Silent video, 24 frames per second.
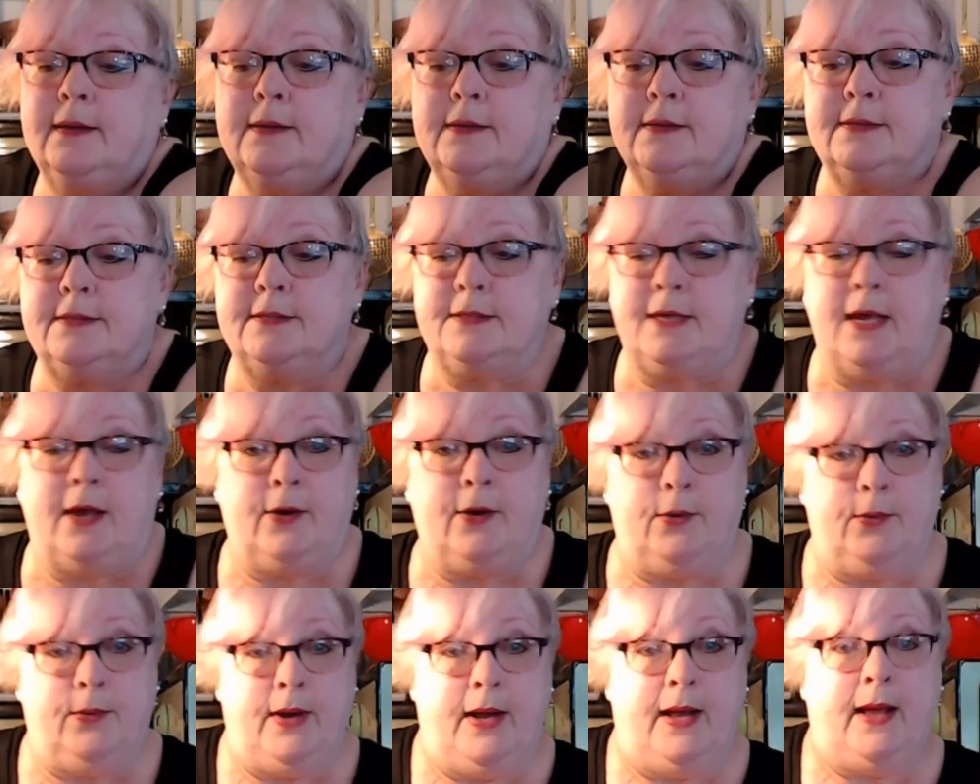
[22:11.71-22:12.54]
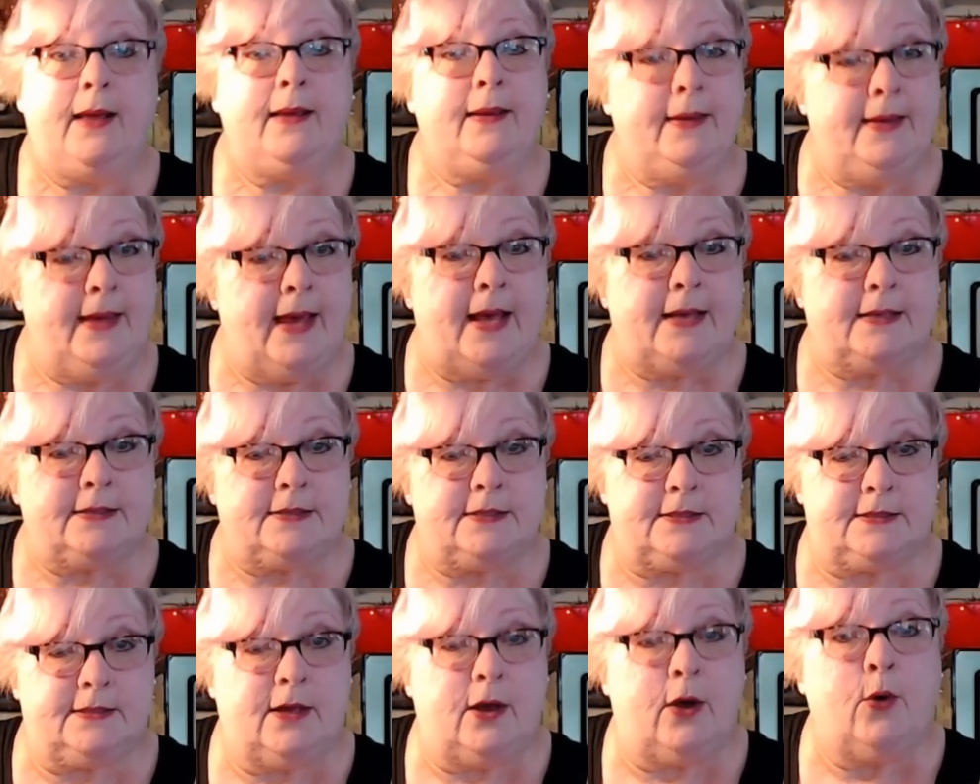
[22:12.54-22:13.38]
So,
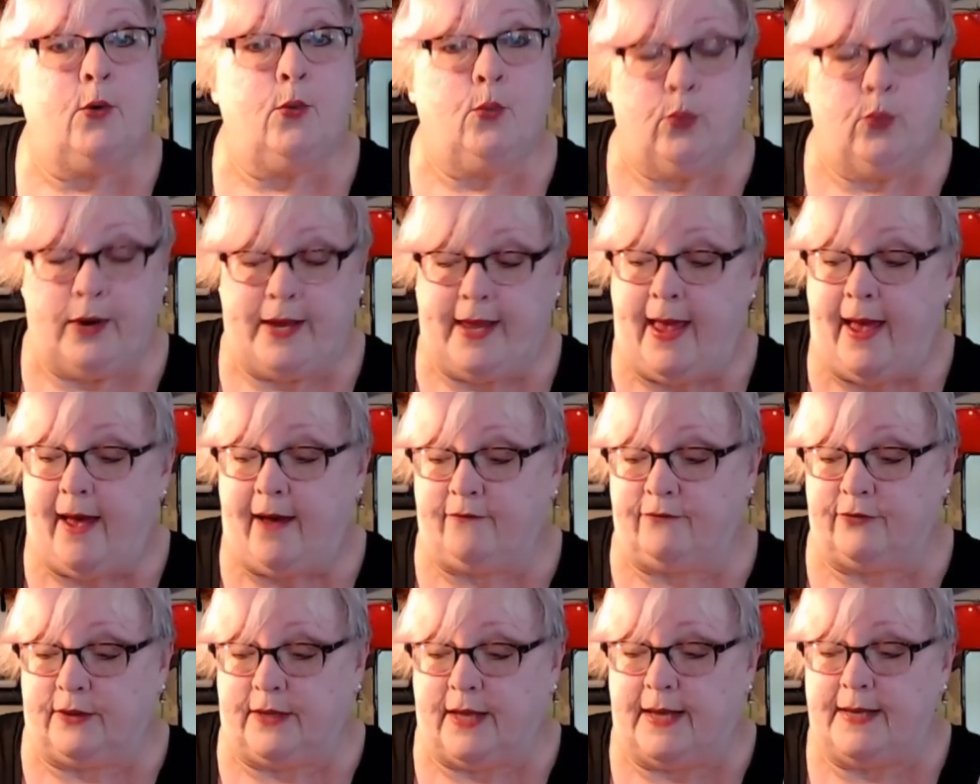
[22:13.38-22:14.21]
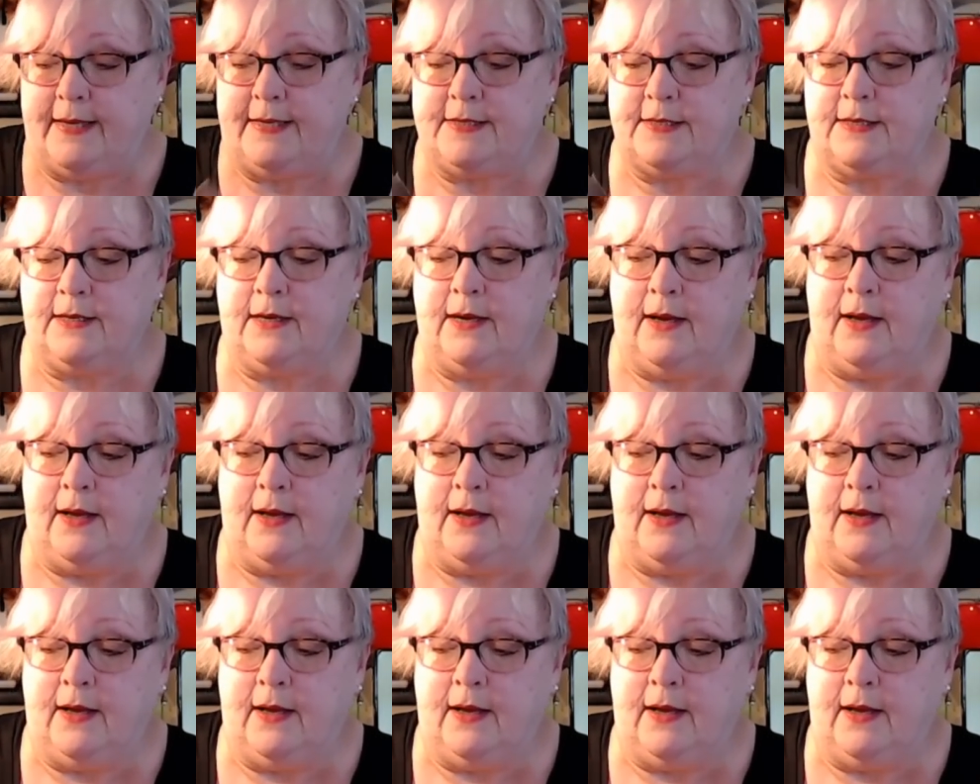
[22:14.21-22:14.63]
yes, we have light.